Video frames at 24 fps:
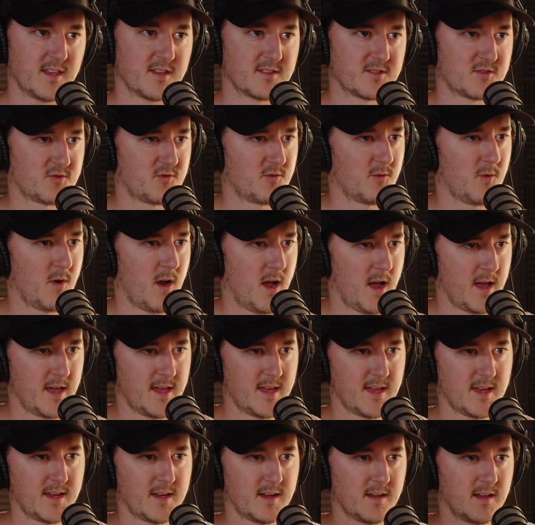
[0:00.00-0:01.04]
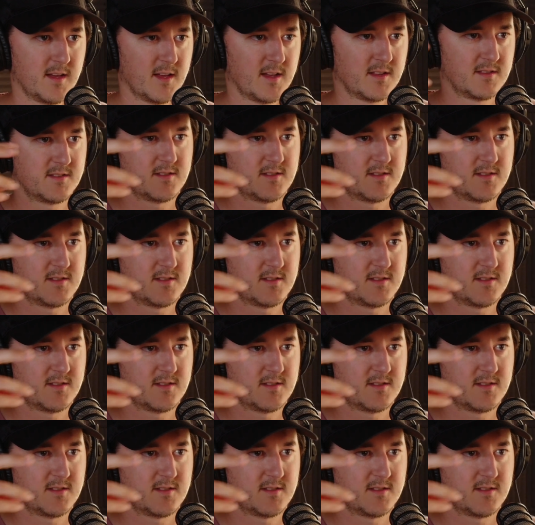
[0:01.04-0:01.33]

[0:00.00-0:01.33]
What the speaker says: is trying